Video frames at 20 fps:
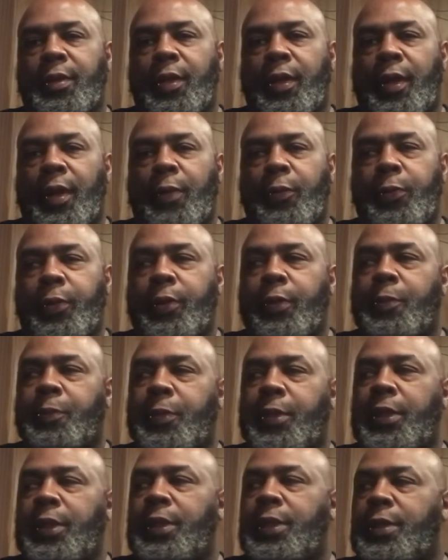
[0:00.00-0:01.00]
I will
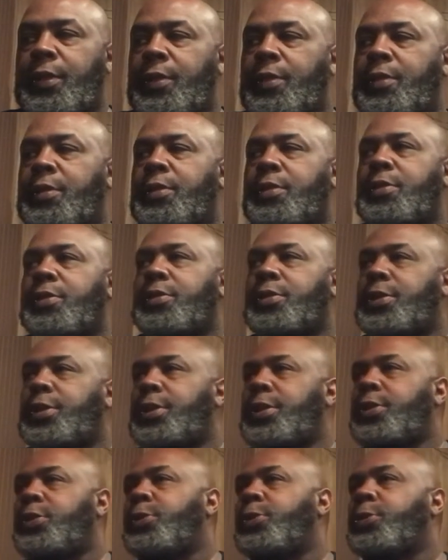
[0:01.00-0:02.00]
be
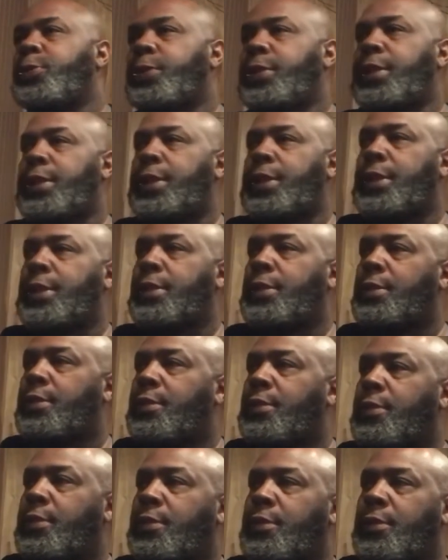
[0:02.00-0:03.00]
continuing
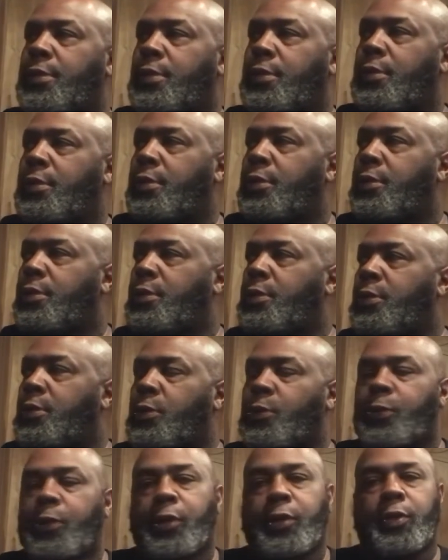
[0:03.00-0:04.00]

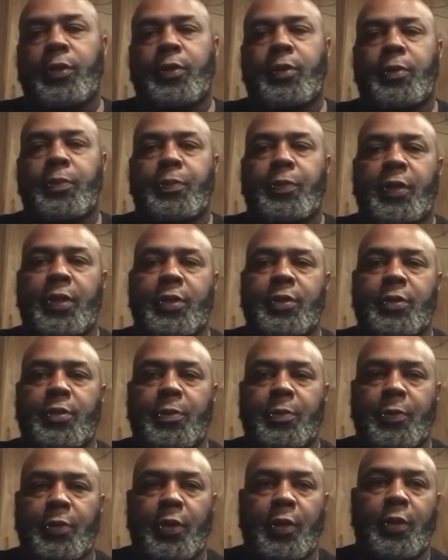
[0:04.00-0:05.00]
work on the bus
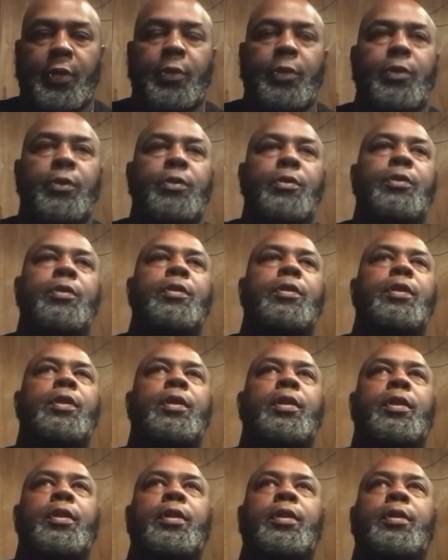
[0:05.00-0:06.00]
tomorrow.
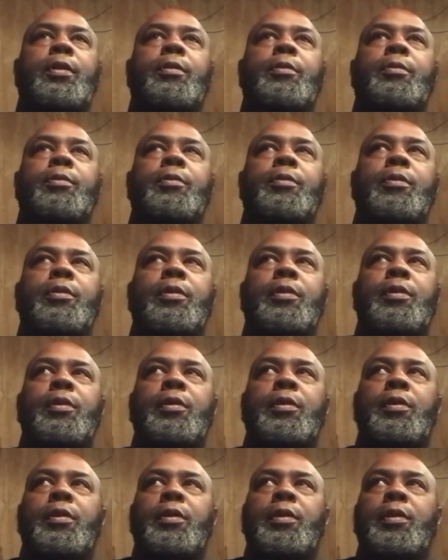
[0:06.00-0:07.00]
Uh,
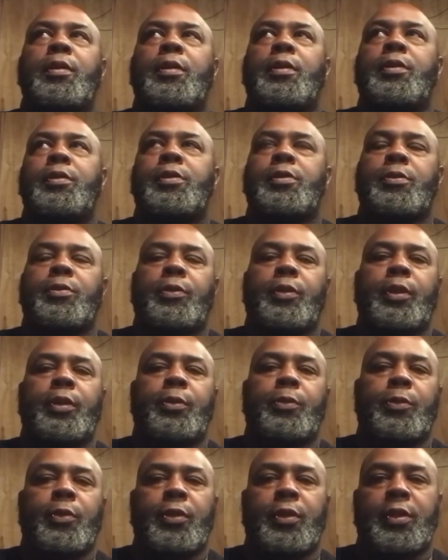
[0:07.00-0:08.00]
just really
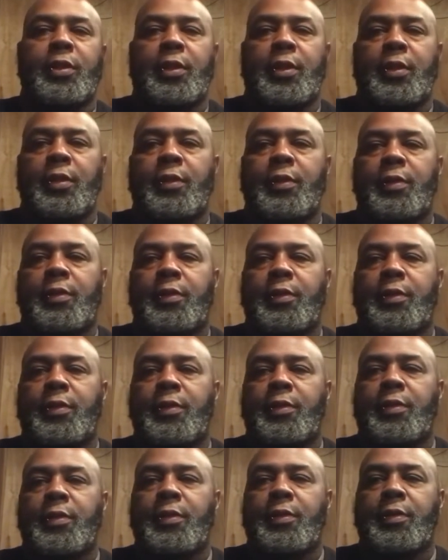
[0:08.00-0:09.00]
wanted to
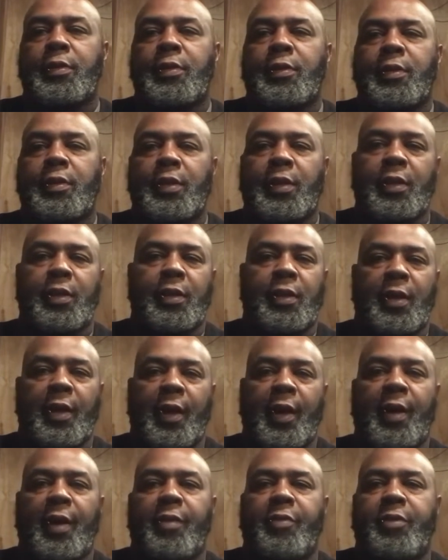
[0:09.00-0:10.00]
get a
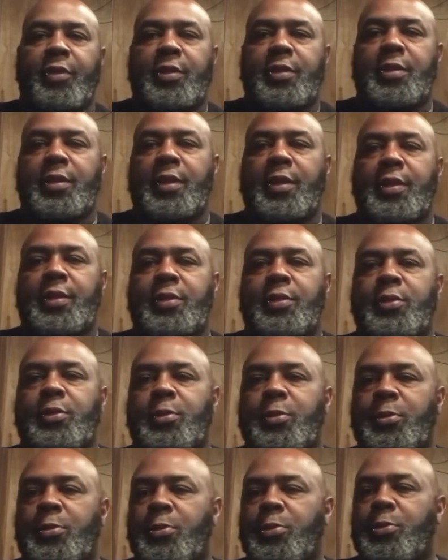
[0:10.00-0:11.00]
half a day
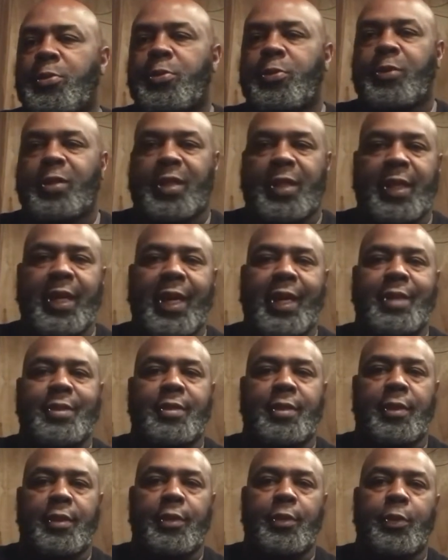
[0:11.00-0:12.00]
to relax
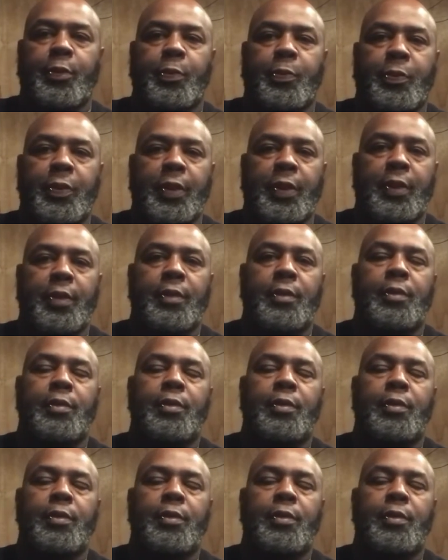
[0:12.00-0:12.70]
a little bit.